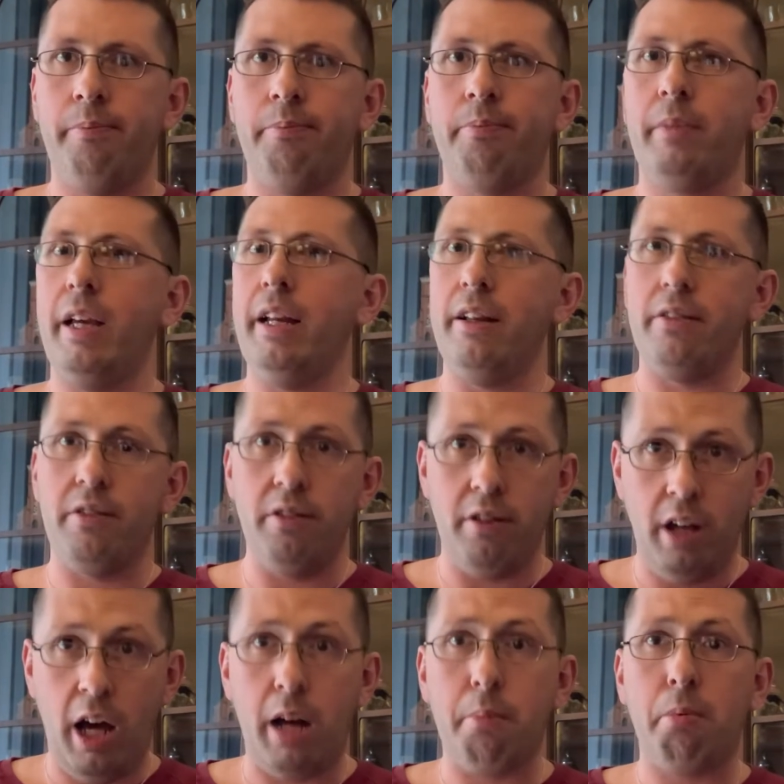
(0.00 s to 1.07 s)
It is
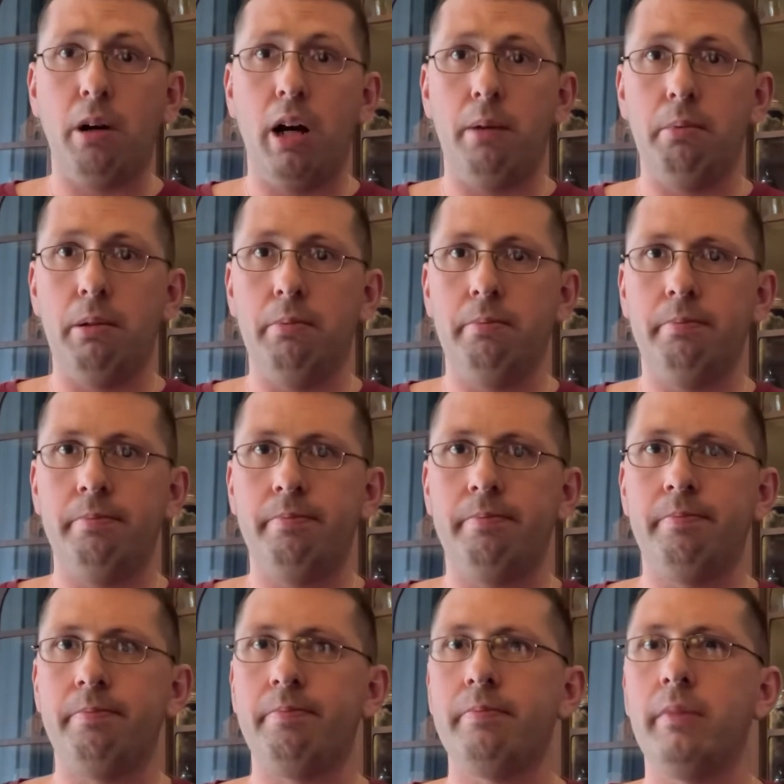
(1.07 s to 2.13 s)
not a problem.
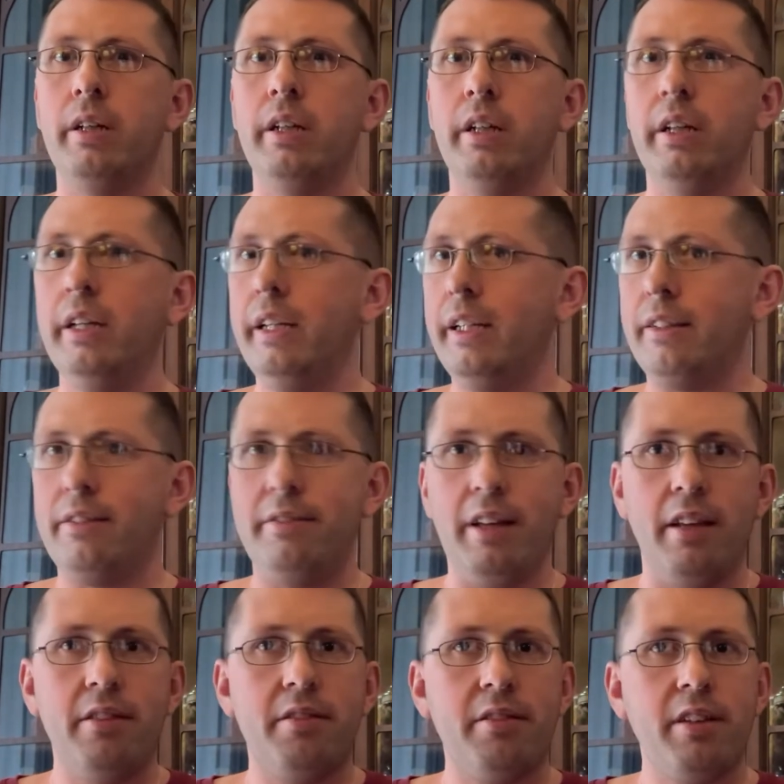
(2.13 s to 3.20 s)
It's
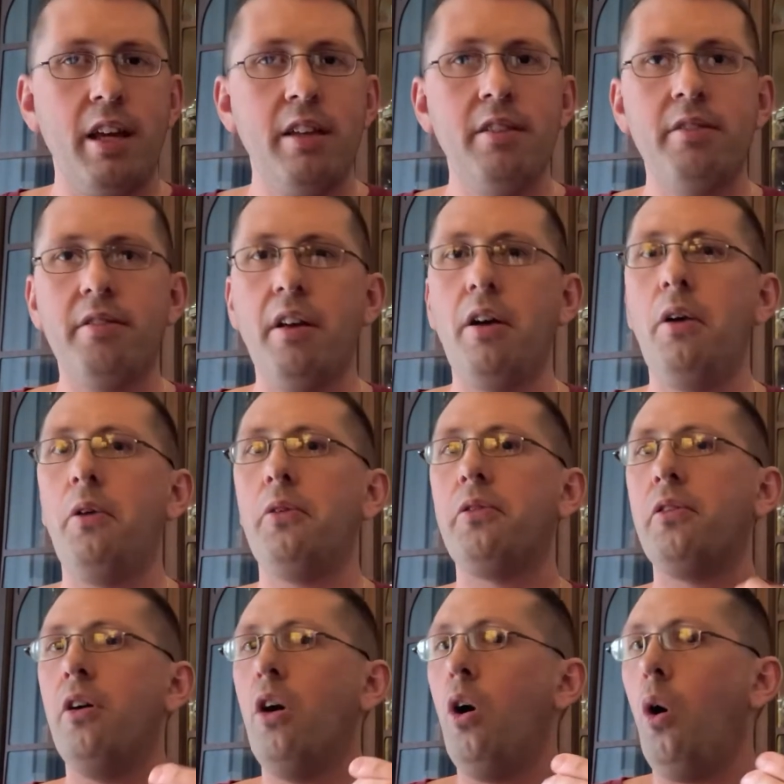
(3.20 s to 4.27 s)
dead skin cells,
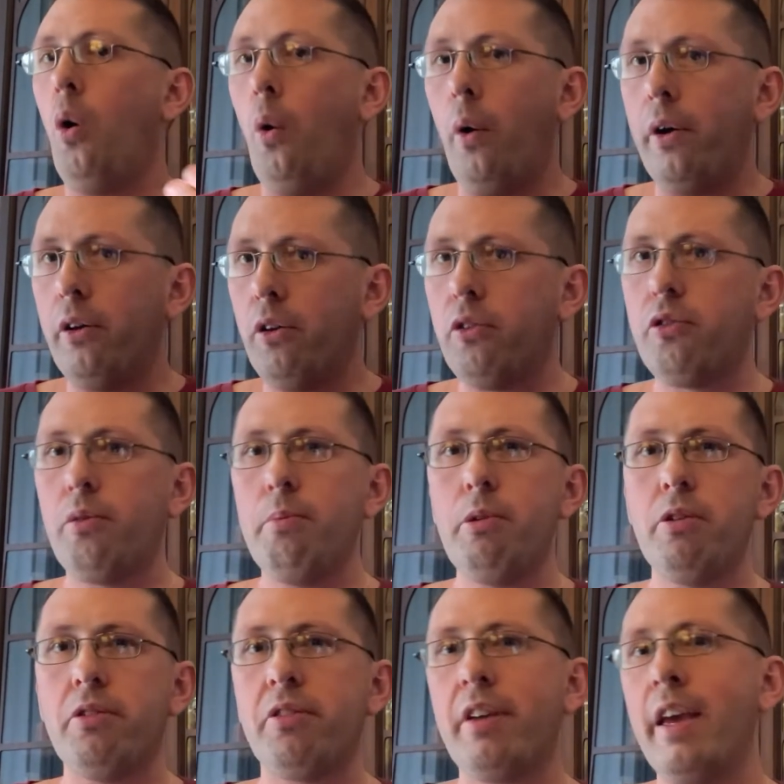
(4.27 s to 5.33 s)
oils from your
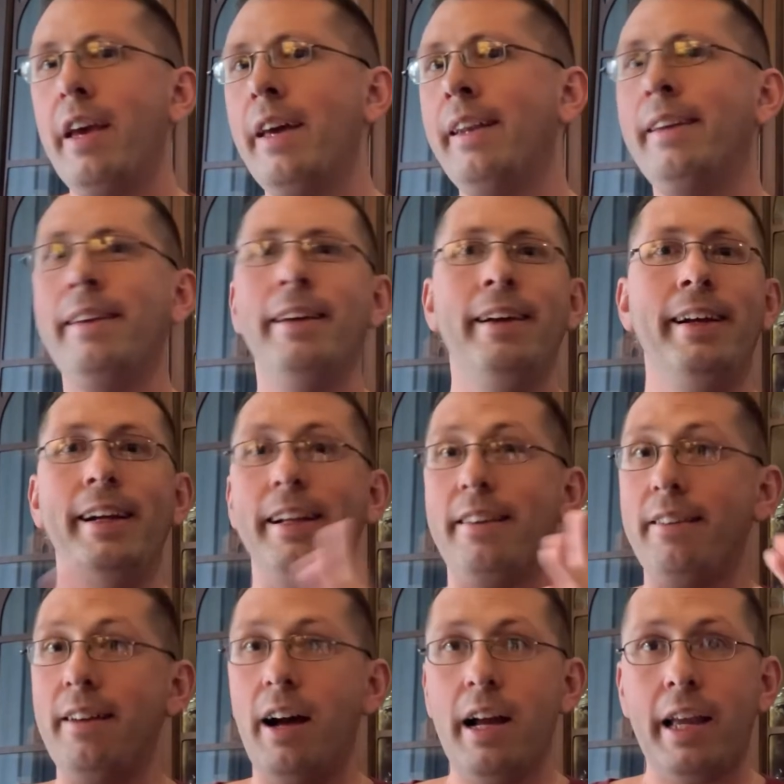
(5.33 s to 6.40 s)
skin. It's
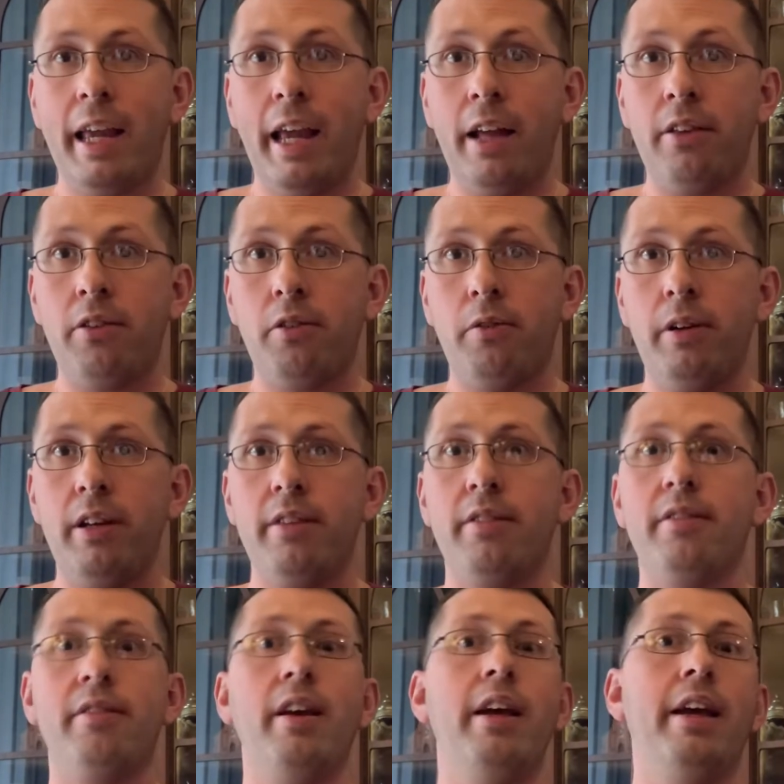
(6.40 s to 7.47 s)
not
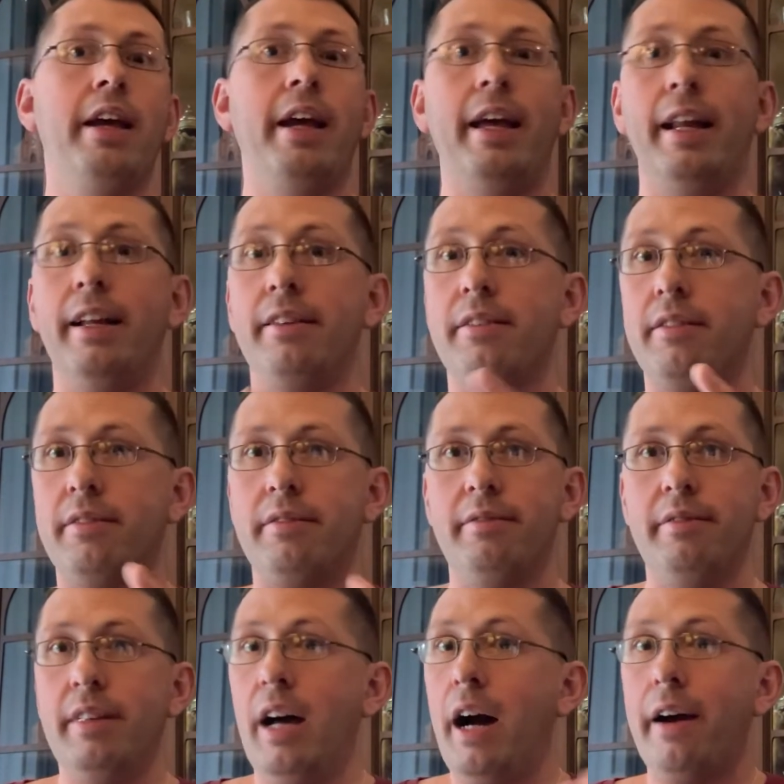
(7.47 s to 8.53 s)
cancerous, and it's
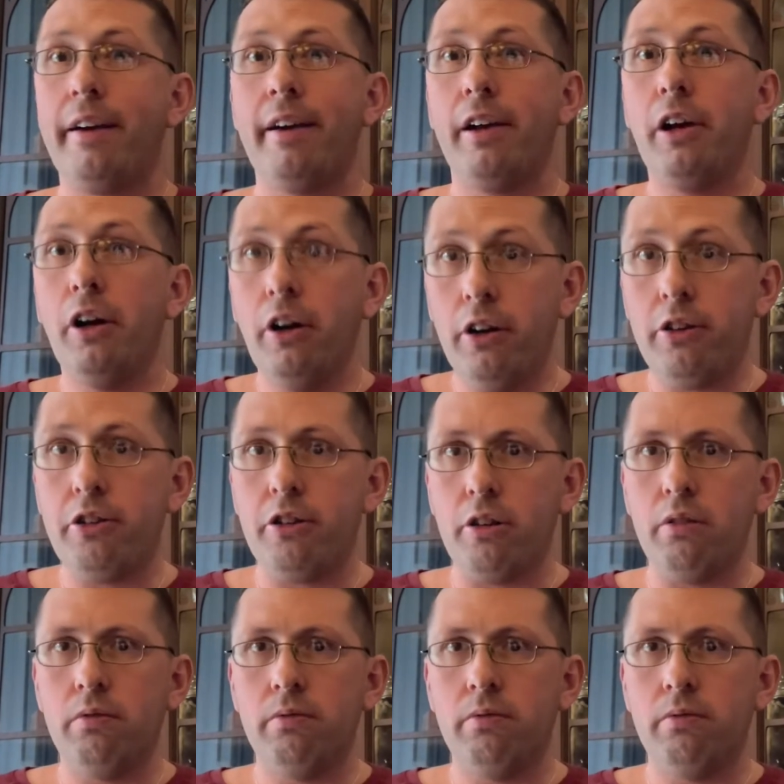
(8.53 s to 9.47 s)
not going to hurt you.